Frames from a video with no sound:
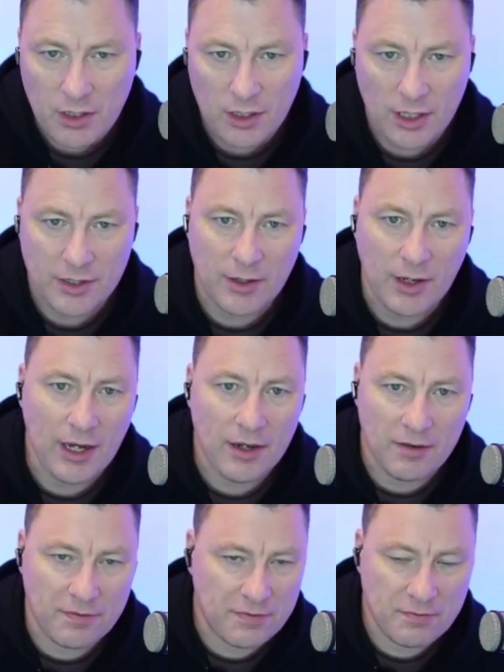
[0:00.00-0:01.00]
Like they'll
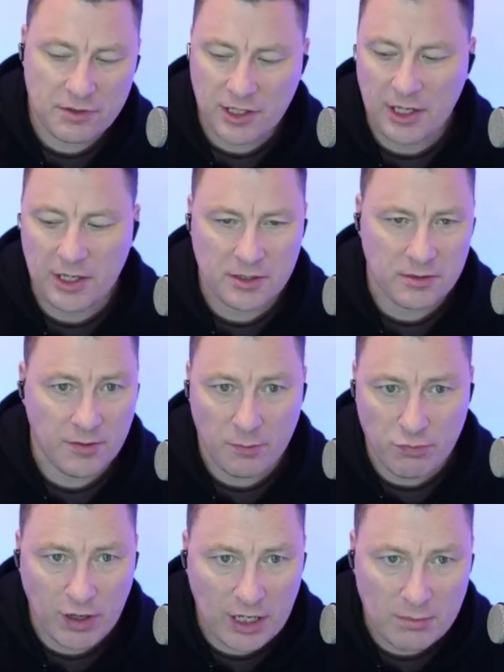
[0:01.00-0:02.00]
have, say, sort of a
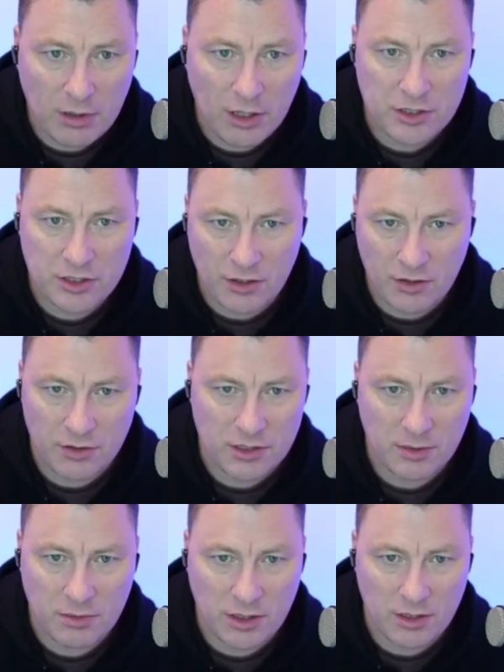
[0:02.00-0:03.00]
brand marketer or
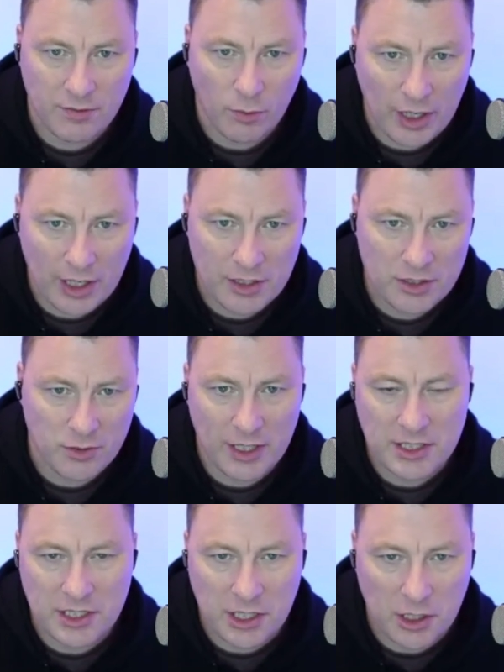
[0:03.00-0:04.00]
some kind of awareness or
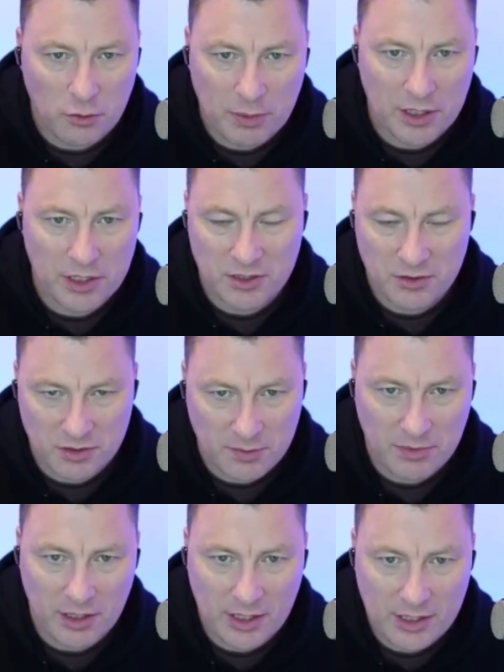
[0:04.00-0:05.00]
SEO person or
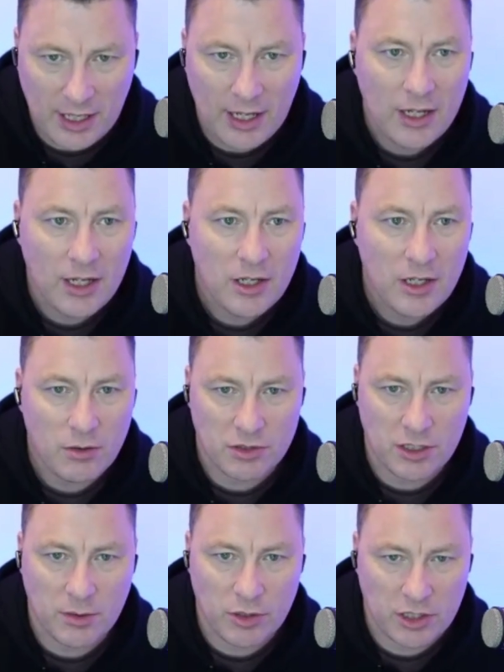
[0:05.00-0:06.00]
something like that, or
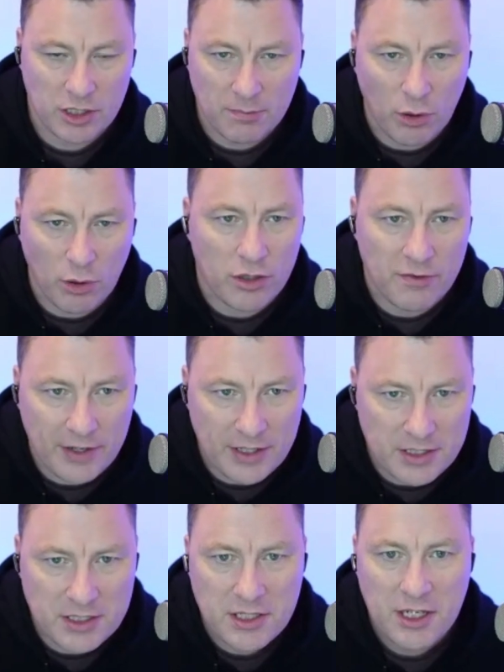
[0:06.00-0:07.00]
someone that can put on
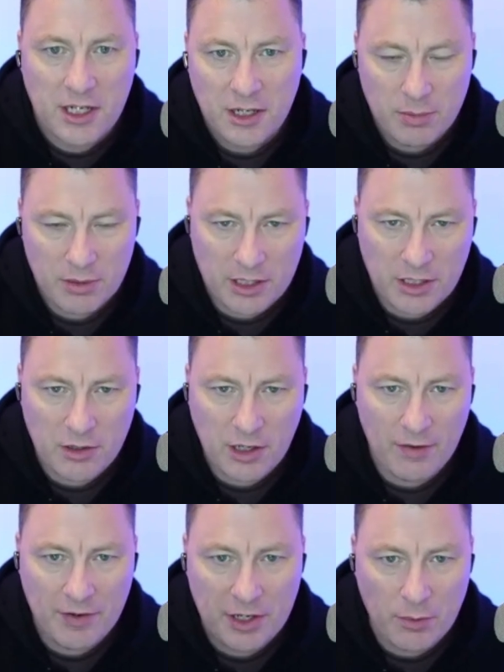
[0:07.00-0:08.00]
events, but they don't
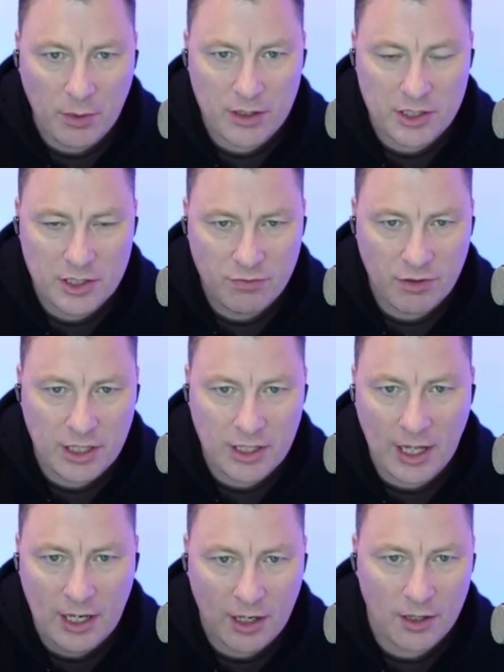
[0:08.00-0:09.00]
have anyone that's really
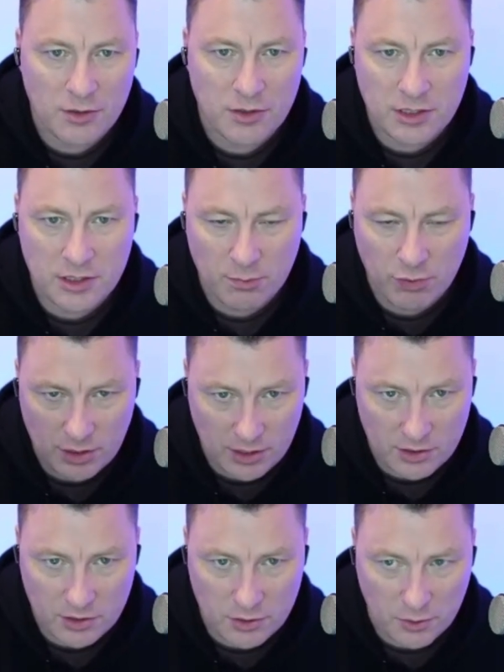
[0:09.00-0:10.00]
that close to the
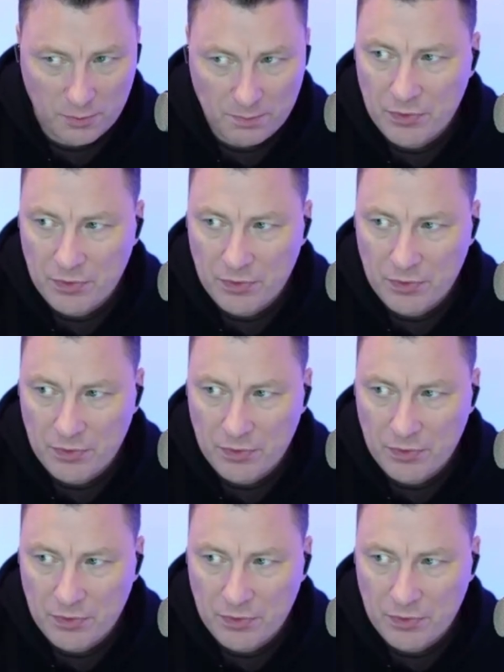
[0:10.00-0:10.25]
product at all.